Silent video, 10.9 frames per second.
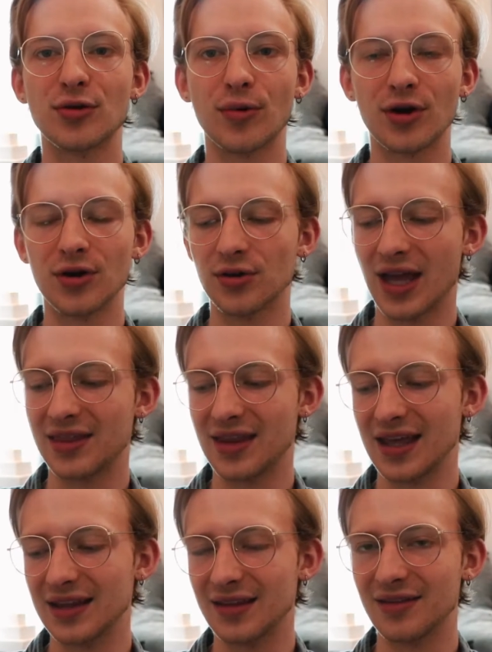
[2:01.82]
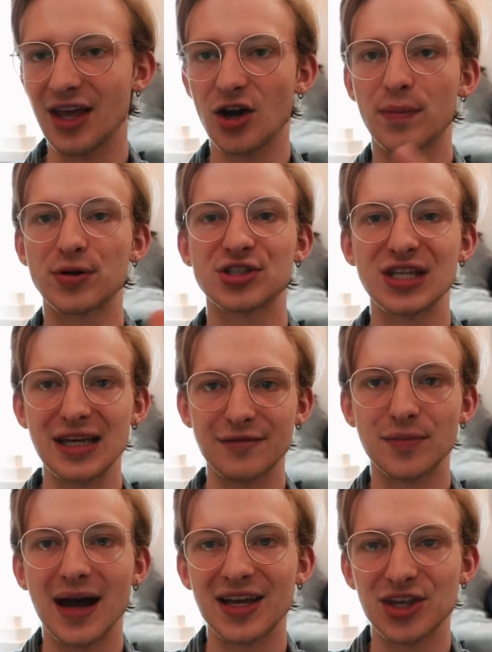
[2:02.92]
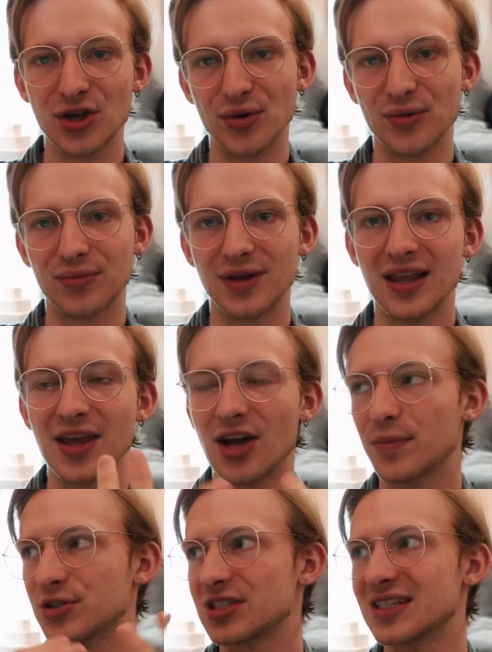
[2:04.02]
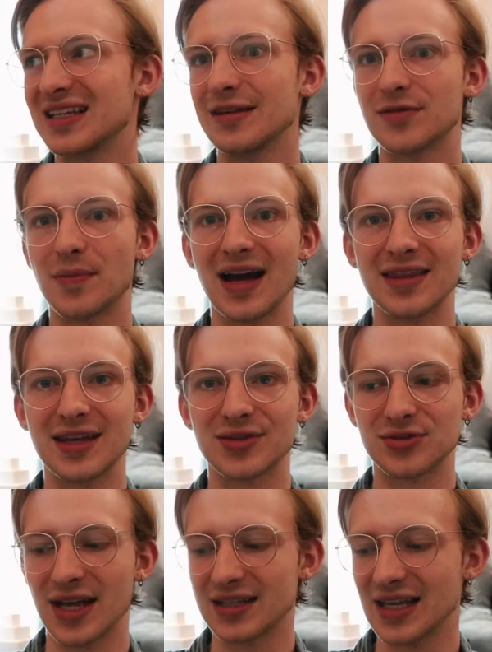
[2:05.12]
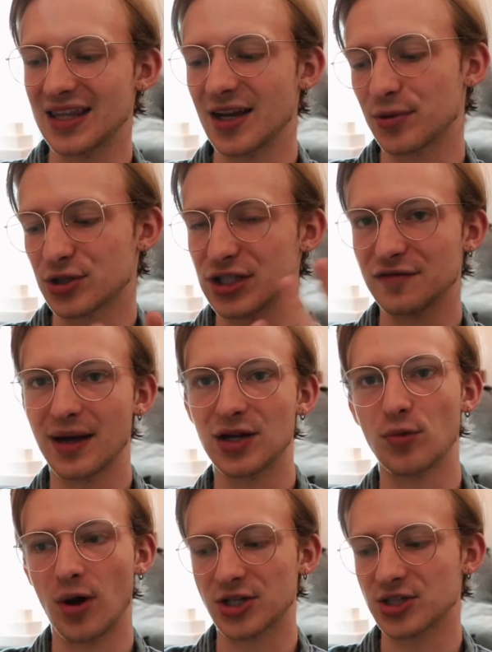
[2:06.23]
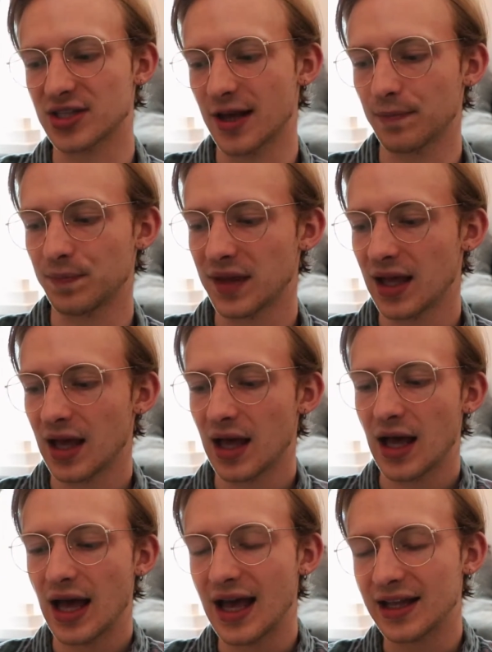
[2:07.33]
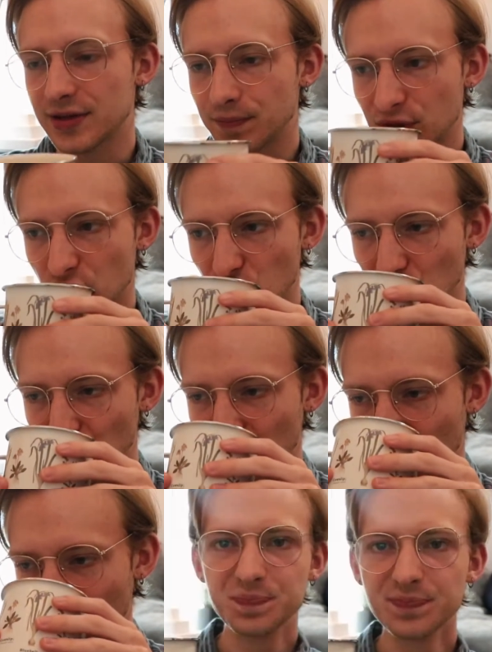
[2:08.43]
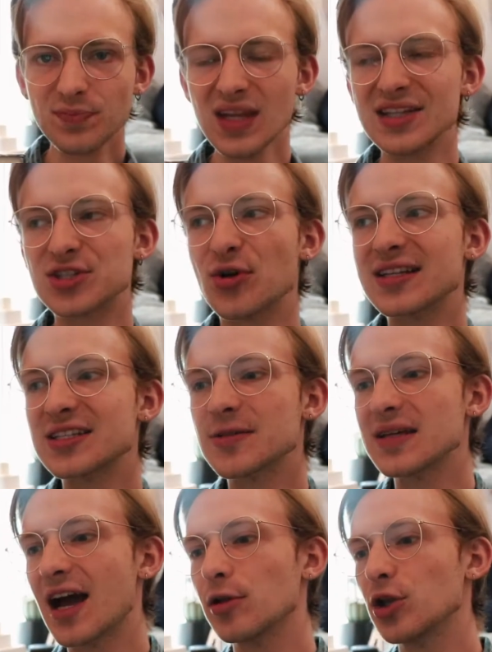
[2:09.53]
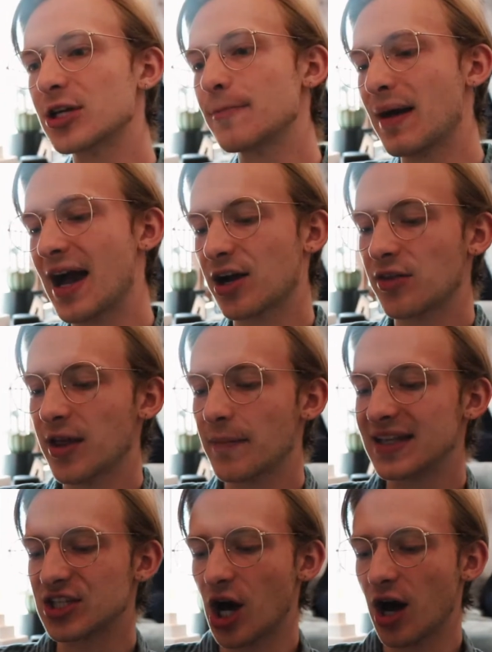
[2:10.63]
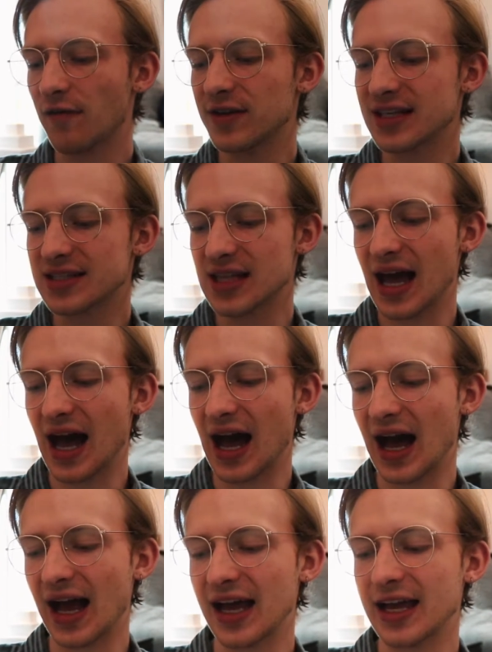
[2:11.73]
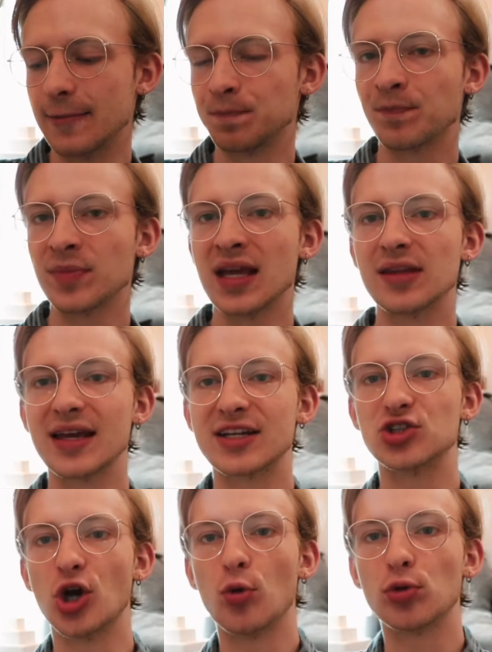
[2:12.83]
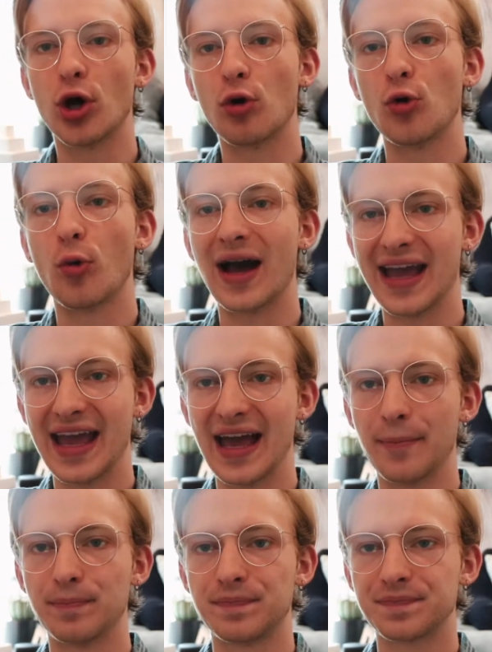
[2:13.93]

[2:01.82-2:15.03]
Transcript: world, and then they are perceived by you. They are perceived by the internet, and they are perceived by who watches them. And it's crazy to me how, looking back on them, it's obvious that I like don't know who I am